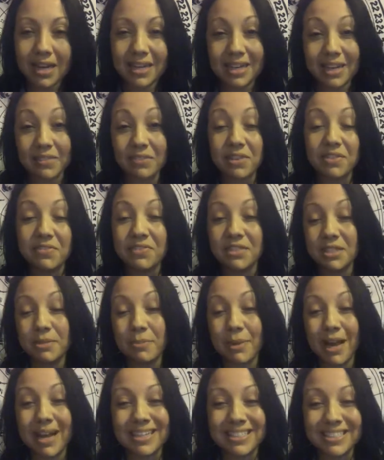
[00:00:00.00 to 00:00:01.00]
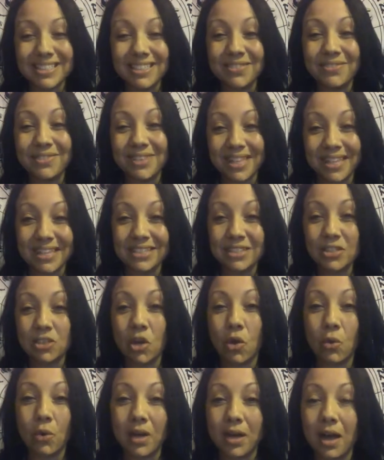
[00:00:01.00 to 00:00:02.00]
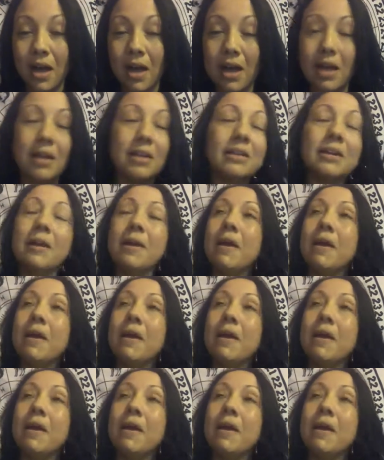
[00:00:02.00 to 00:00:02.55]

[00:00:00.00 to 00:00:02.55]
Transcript: even if it's positive things going on,